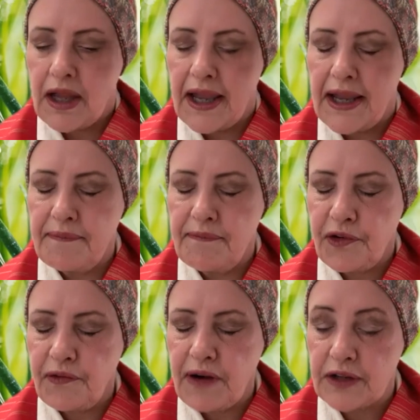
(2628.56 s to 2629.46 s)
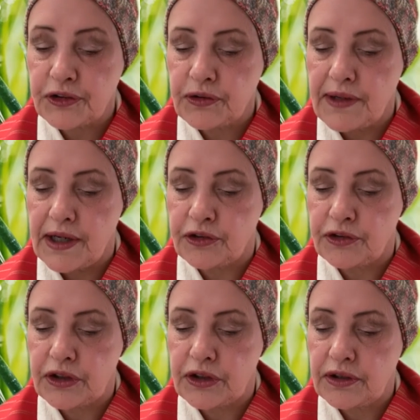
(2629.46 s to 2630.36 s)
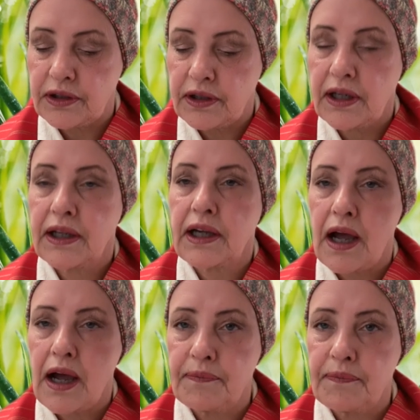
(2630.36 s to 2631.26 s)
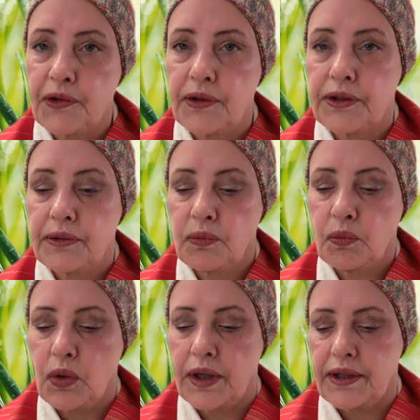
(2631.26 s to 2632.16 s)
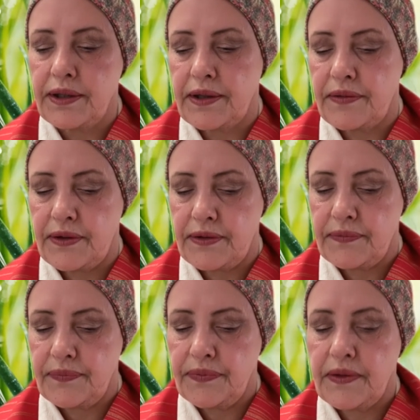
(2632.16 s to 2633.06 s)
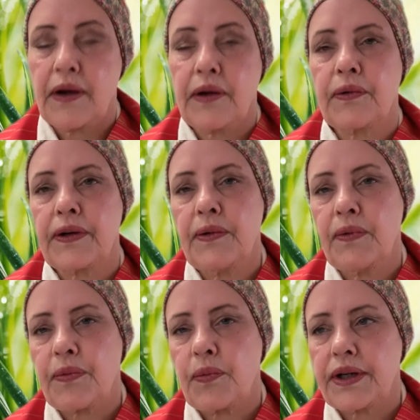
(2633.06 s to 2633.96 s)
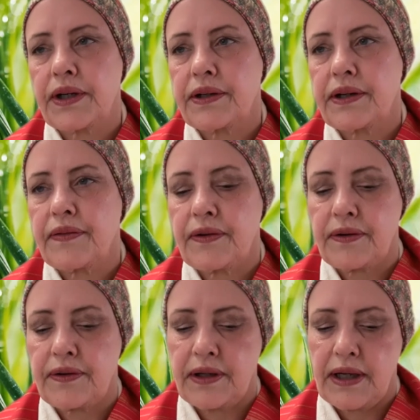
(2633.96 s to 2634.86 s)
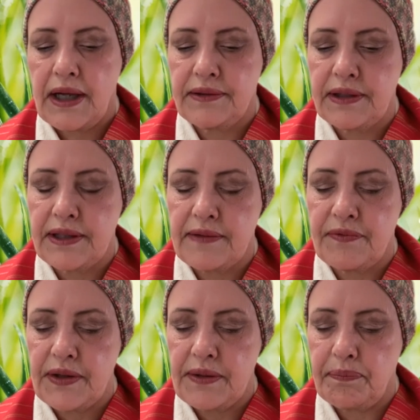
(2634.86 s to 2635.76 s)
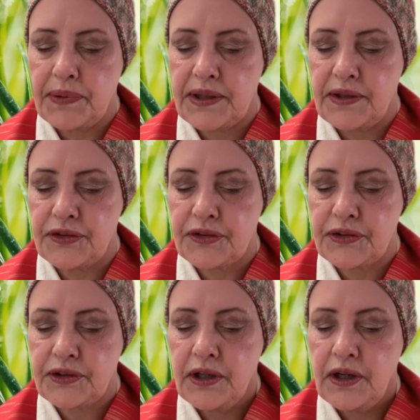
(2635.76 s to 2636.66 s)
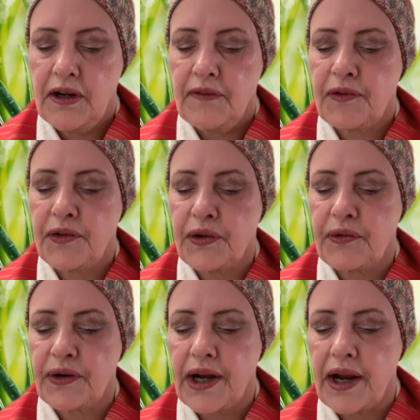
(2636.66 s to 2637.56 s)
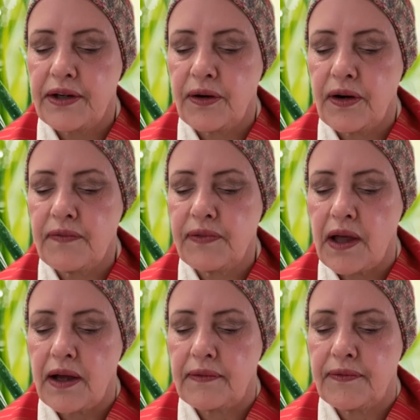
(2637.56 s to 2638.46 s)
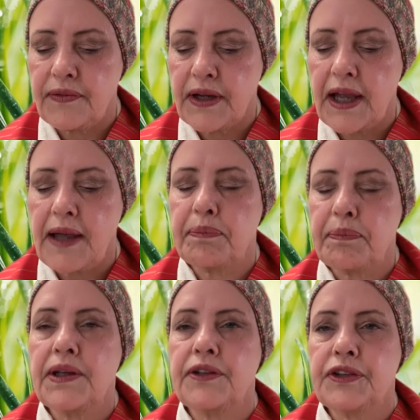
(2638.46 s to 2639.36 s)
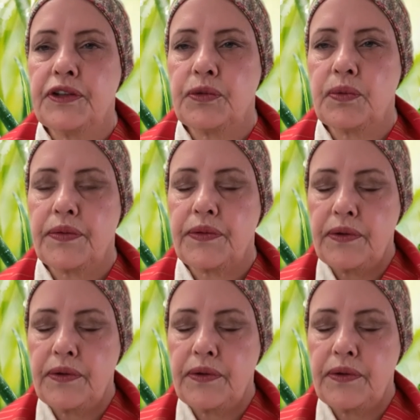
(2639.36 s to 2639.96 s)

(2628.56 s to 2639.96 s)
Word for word: Aim for restoration, comfort one another, agree with one another, and live in peace. For the creator of love and peace is with